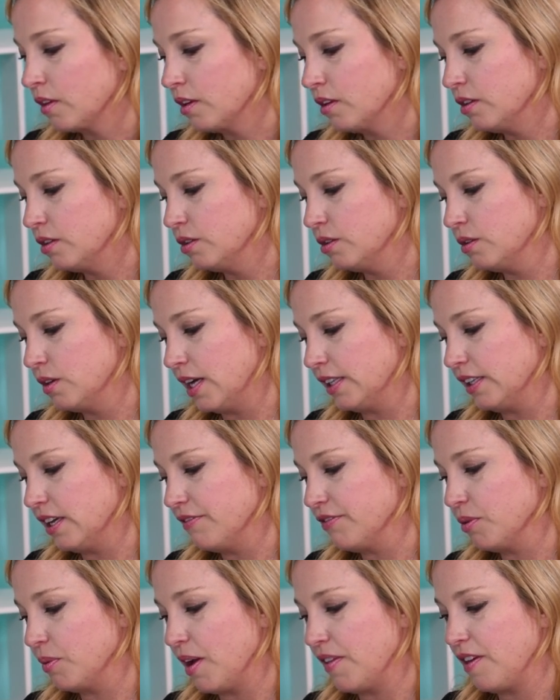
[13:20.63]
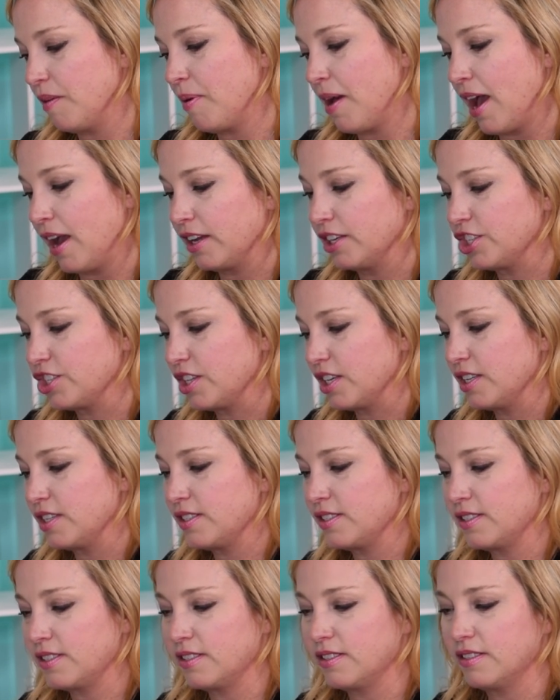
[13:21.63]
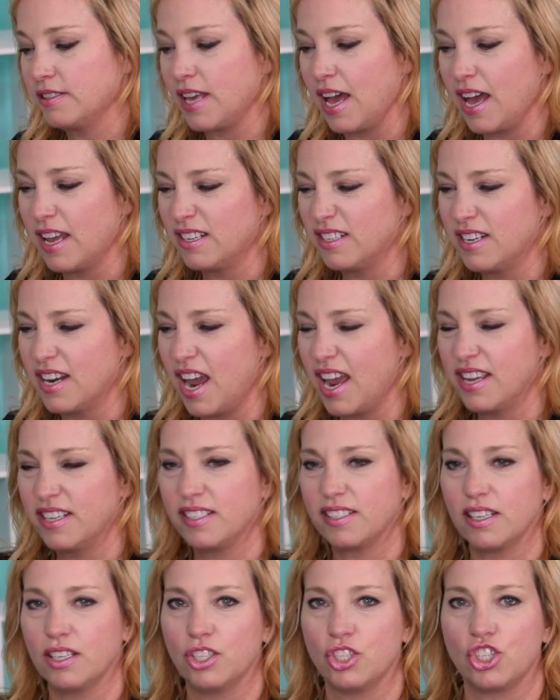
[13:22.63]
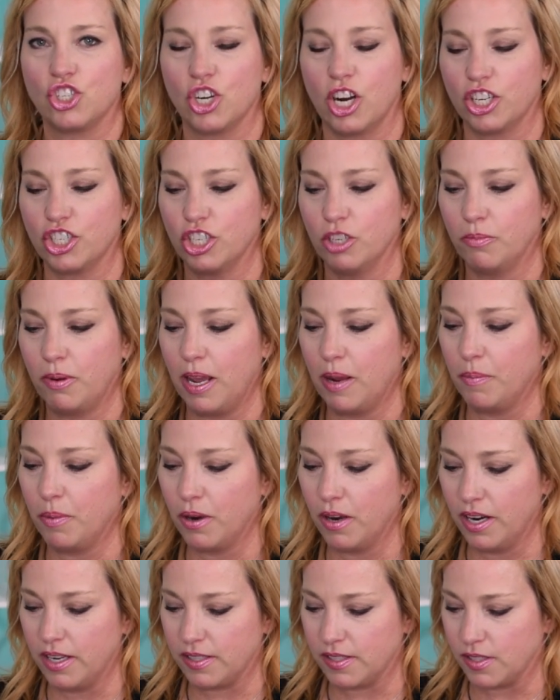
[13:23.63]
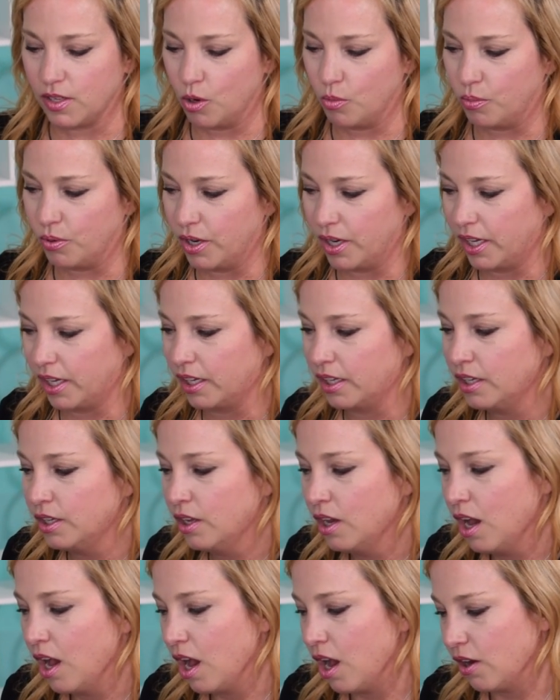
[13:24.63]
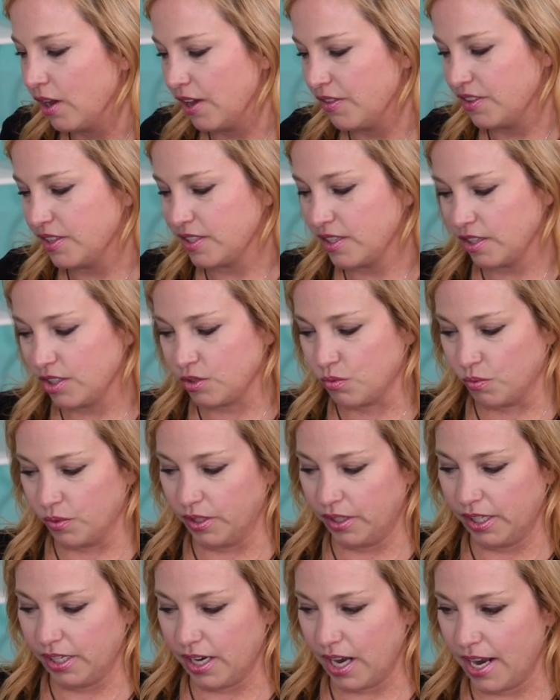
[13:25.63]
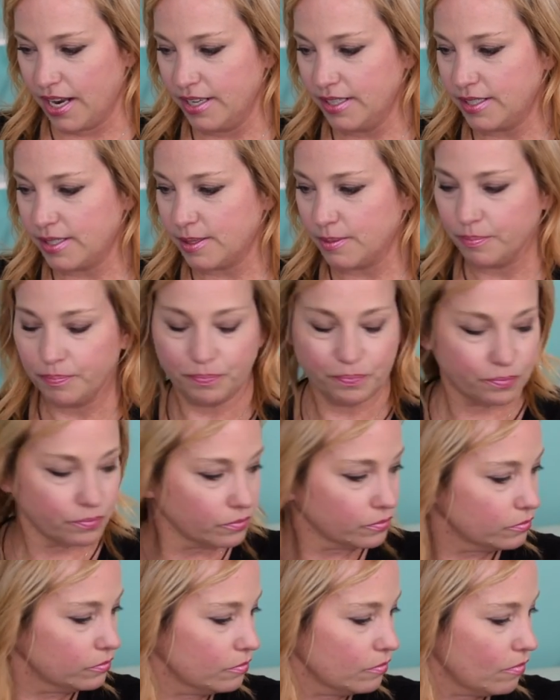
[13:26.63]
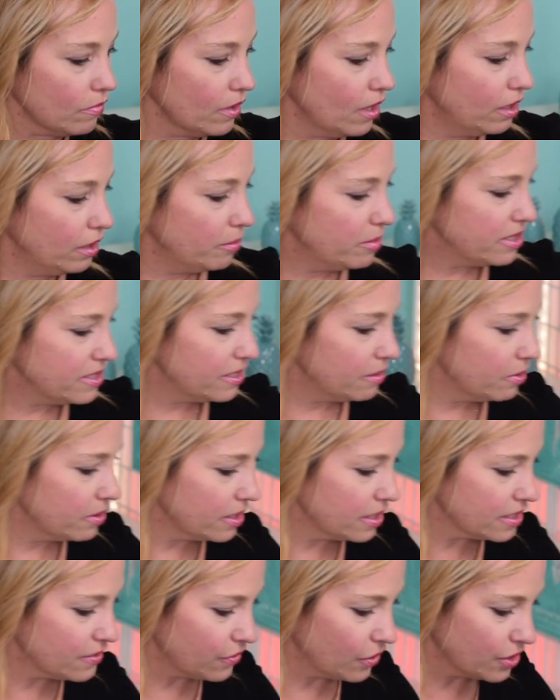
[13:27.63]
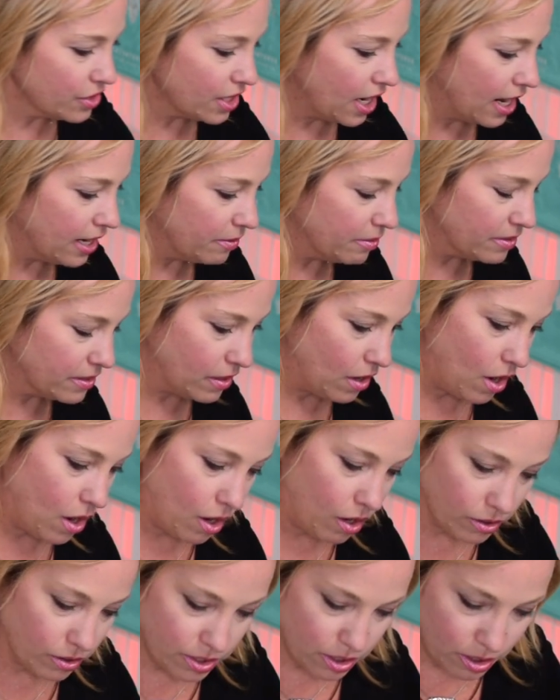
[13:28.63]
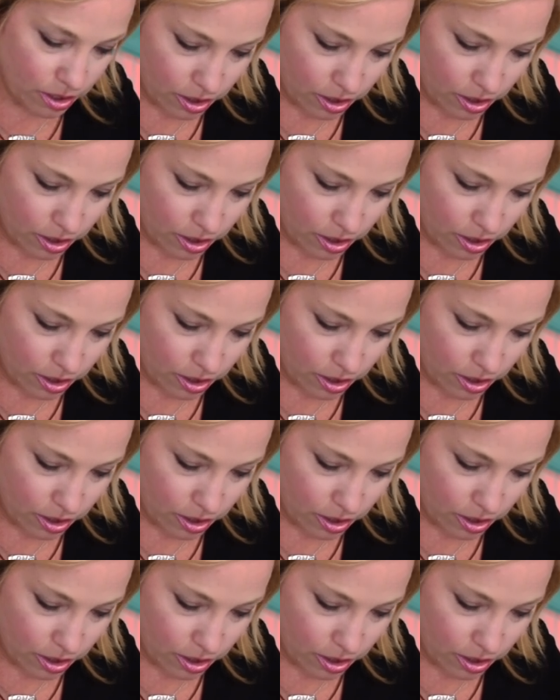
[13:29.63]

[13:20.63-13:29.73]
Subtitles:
Ooh, I love the way they package this. That nice construction paper, it's so pretty. Okay, this looks really nice. Let me see what this first item is called.